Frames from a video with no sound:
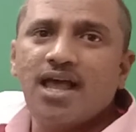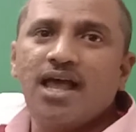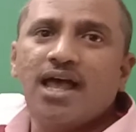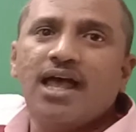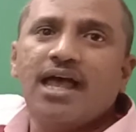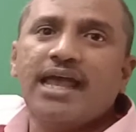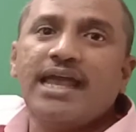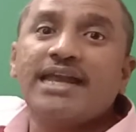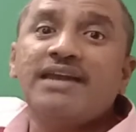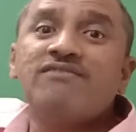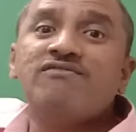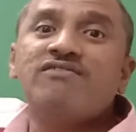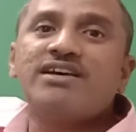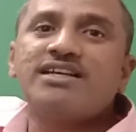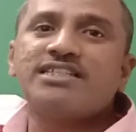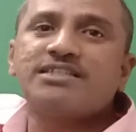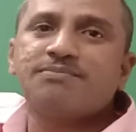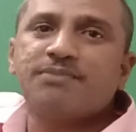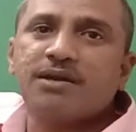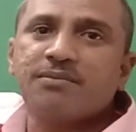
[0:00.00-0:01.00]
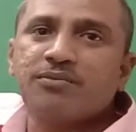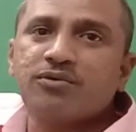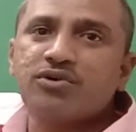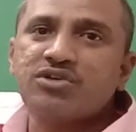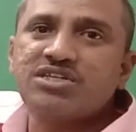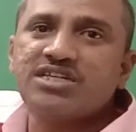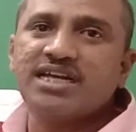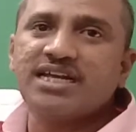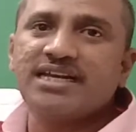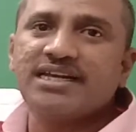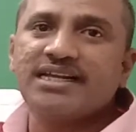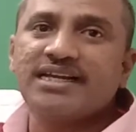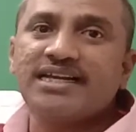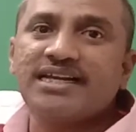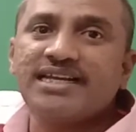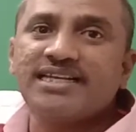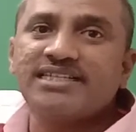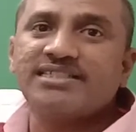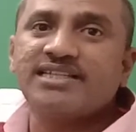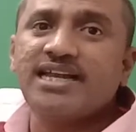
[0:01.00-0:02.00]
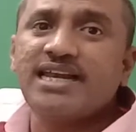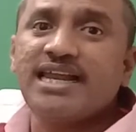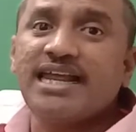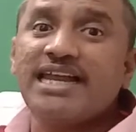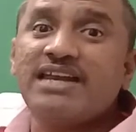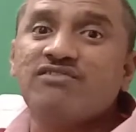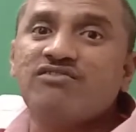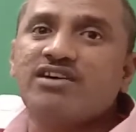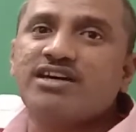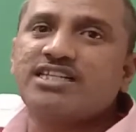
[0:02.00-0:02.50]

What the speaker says: Inverse proportion. It is in inverse